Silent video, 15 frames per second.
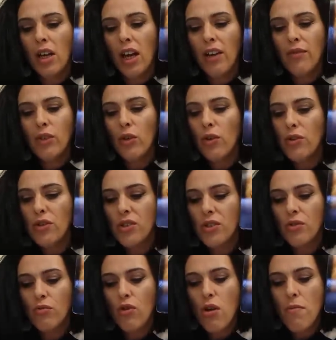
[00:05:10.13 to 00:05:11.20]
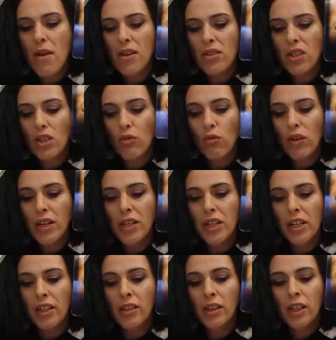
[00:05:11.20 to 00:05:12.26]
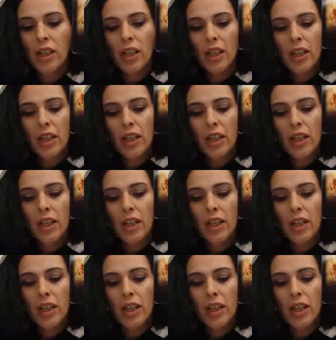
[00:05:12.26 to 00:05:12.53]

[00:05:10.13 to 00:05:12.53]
even though this is a romantic reading,